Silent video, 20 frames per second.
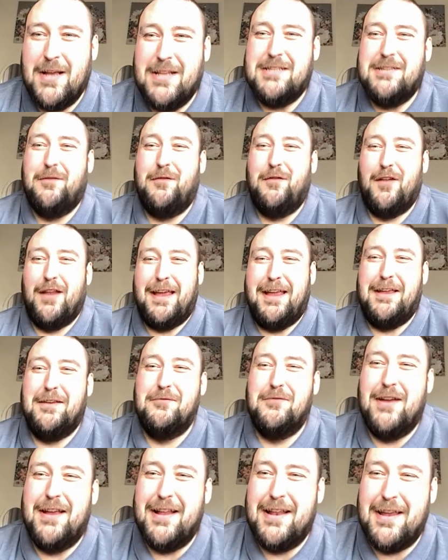
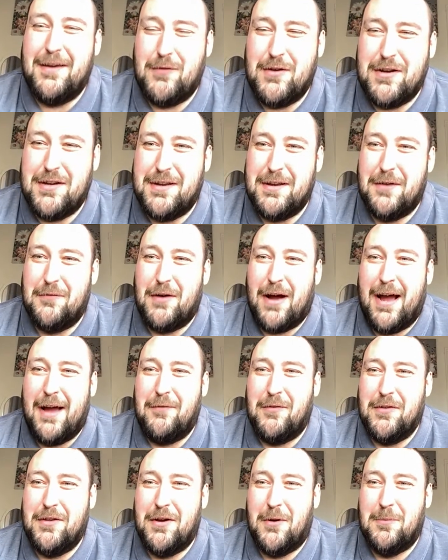deflating, really, if we
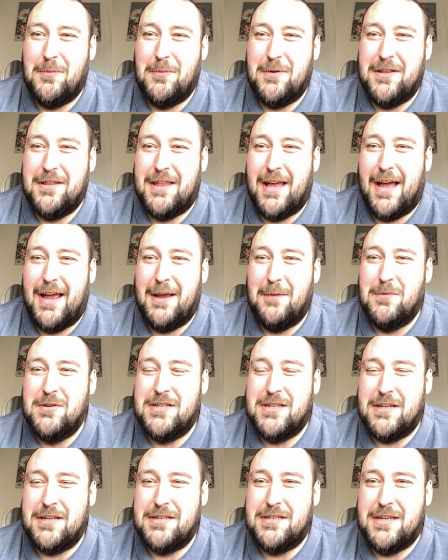arrive on the opening day and we're
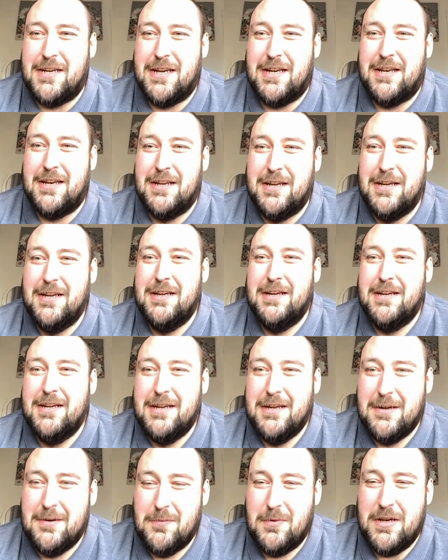still seeing,
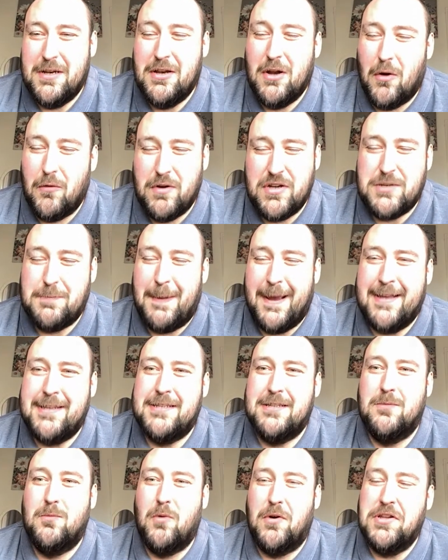with no respect
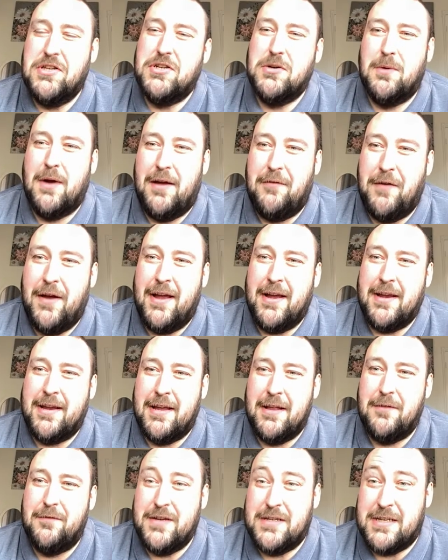to them whatsoever,
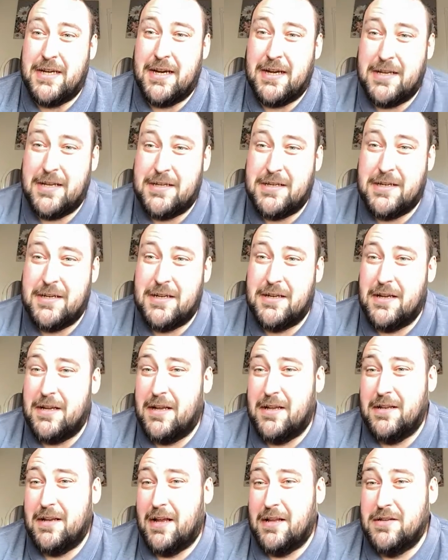Gylfi Sigurdsson
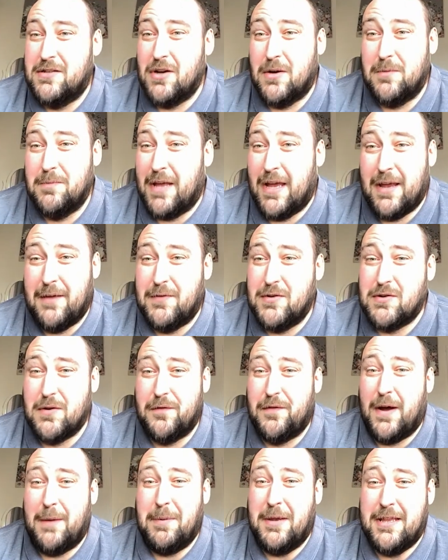and Tom Davies or
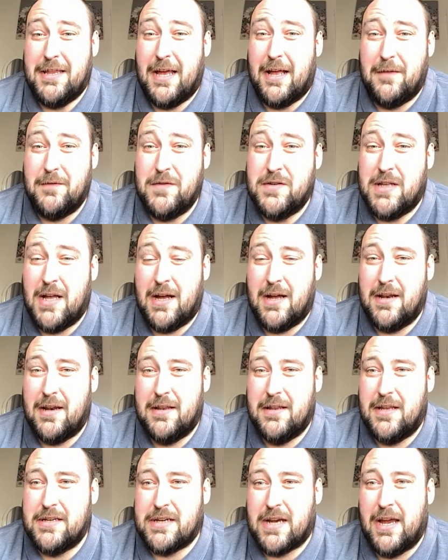Fabian Delph starting in
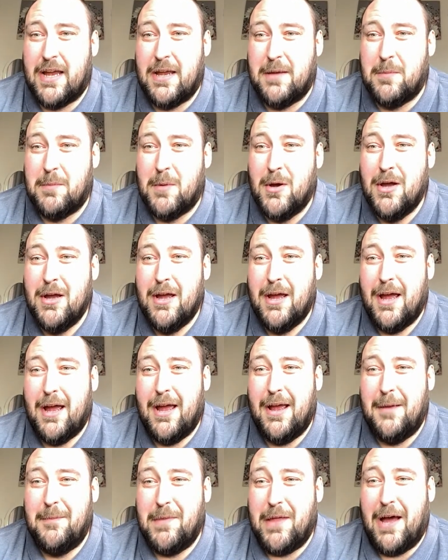this game.
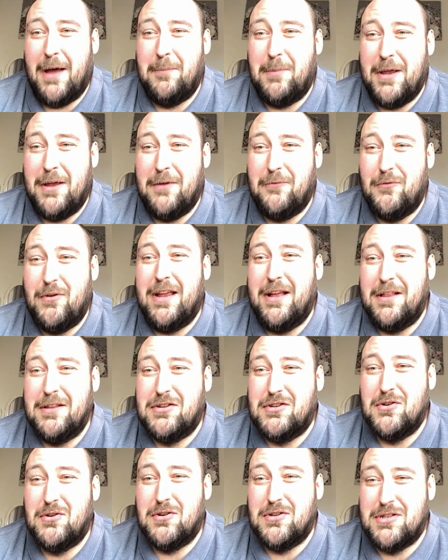That'd be a real
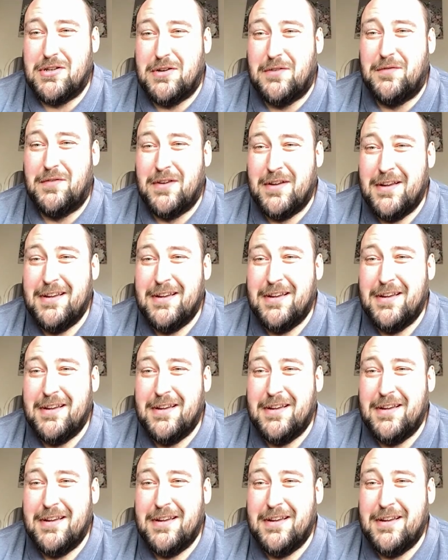sort of,